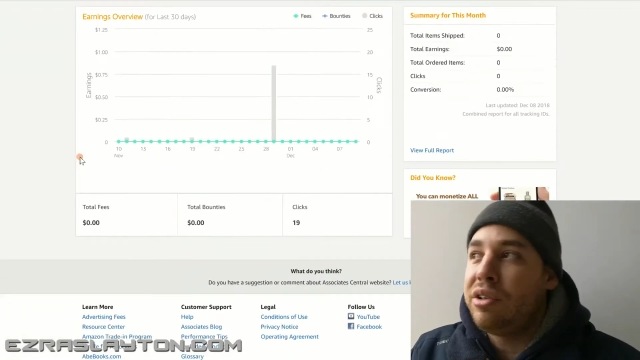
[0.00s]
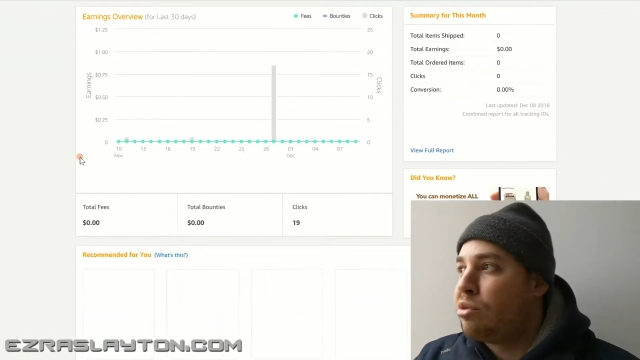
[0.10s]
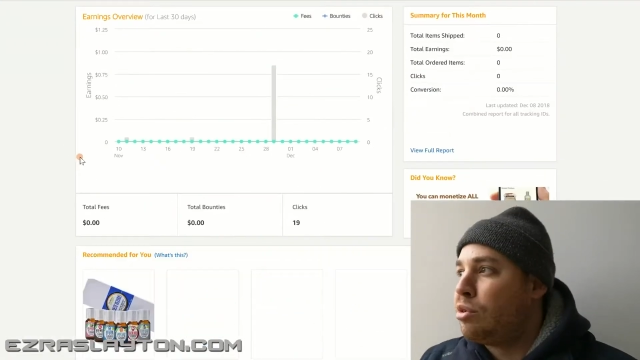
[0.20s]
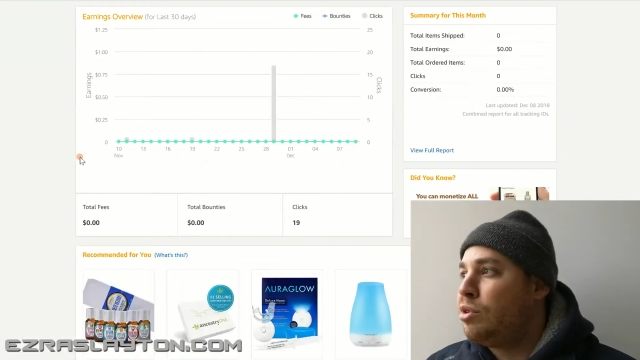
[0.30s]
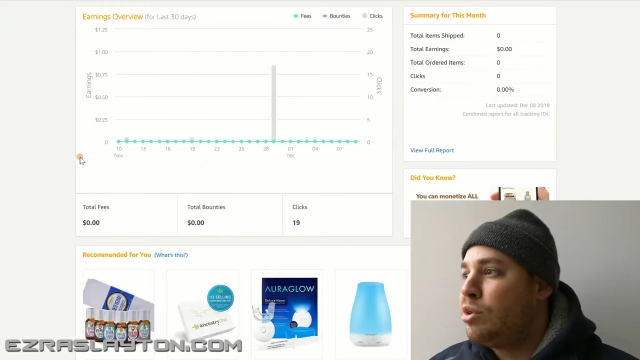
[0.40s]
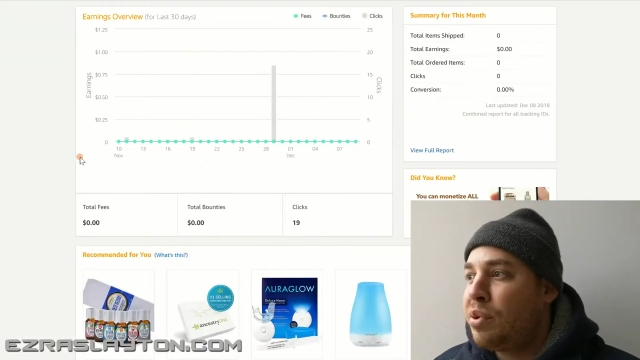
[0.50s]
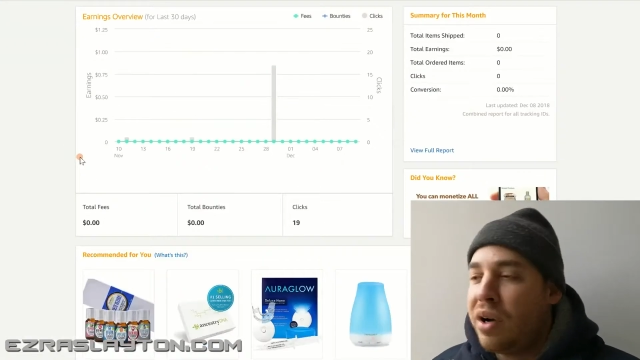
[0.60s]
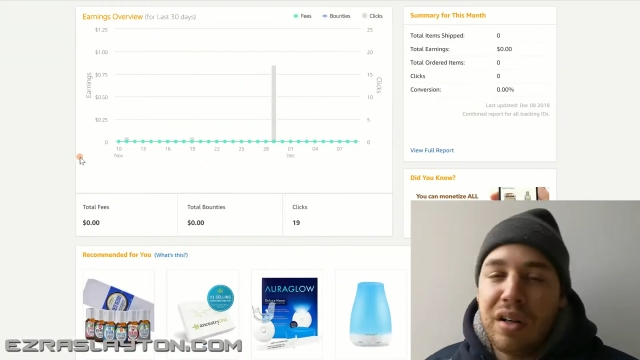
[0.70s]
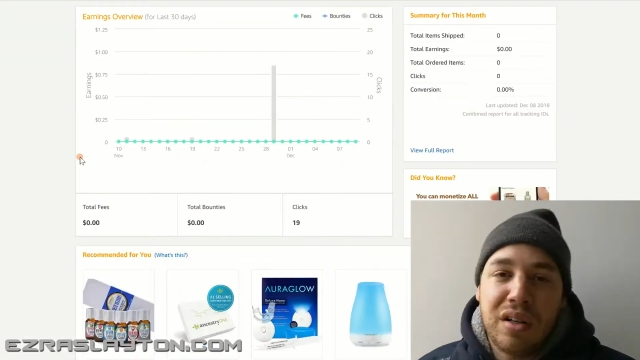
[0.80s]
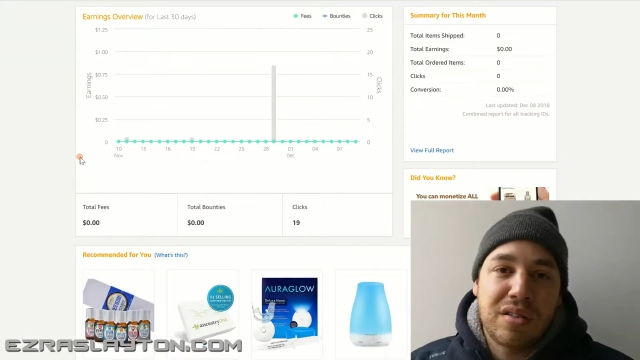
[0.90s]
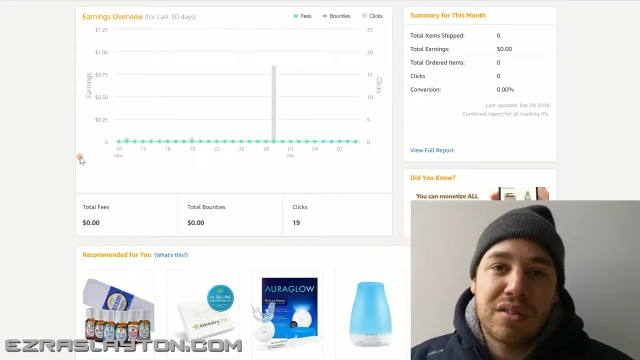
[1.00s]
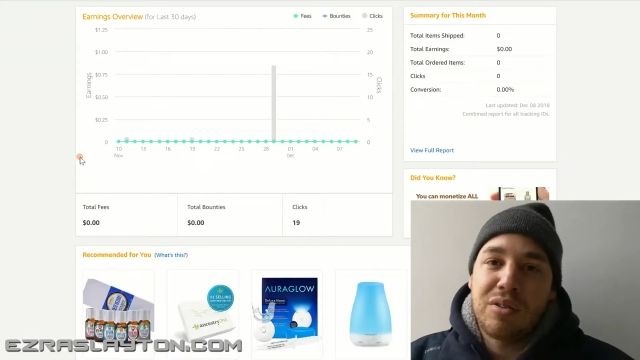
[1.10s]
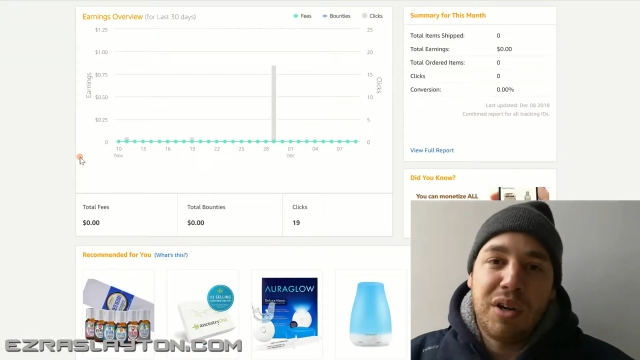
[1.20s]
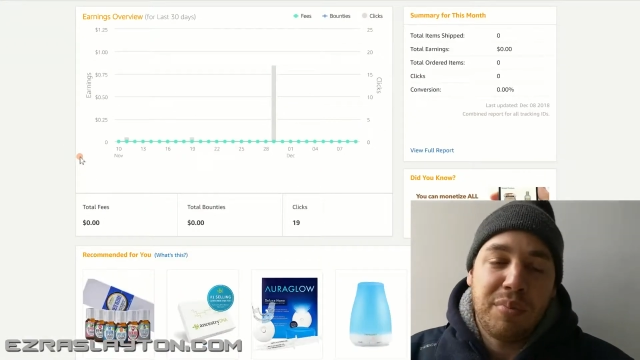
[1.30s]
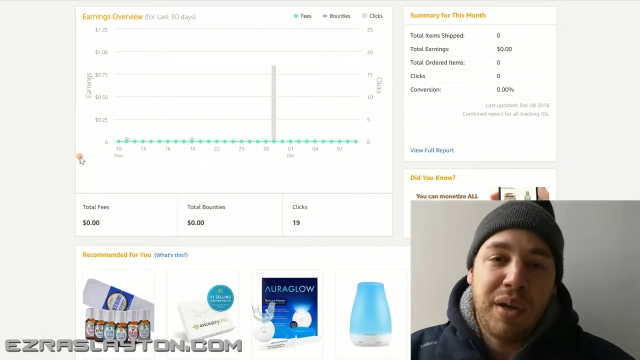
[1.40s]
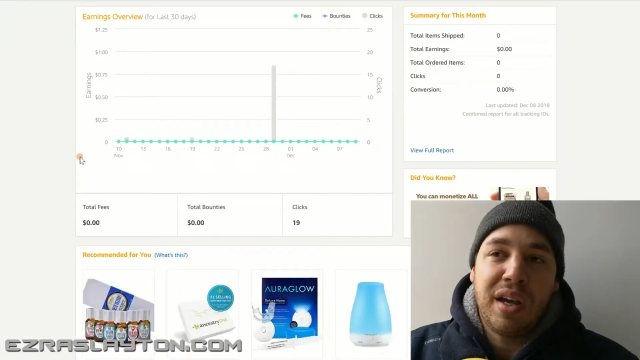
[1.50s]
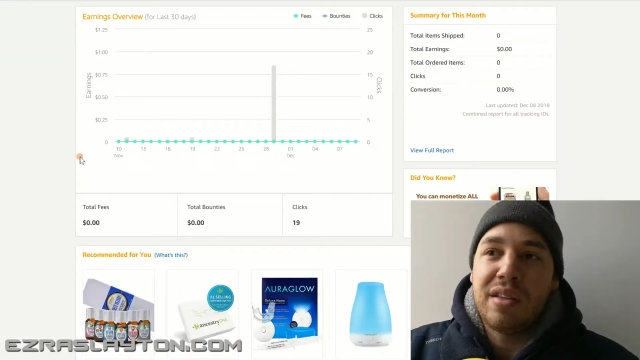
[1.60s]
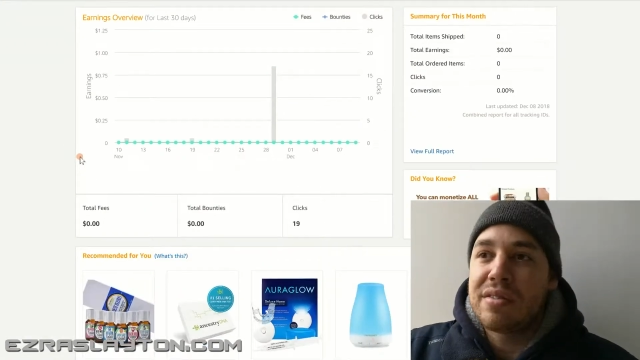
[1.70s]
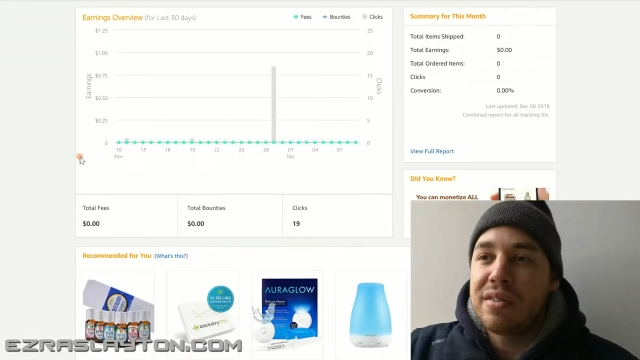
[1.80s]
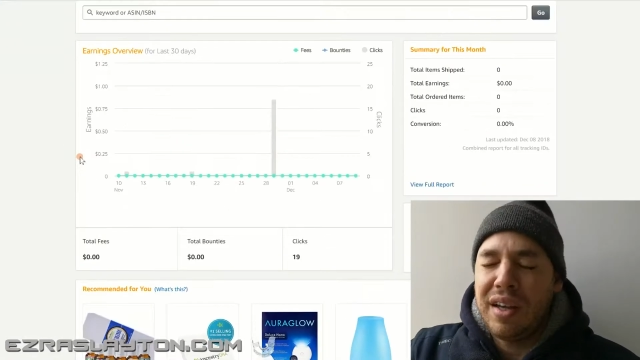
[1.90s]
review products, create bands.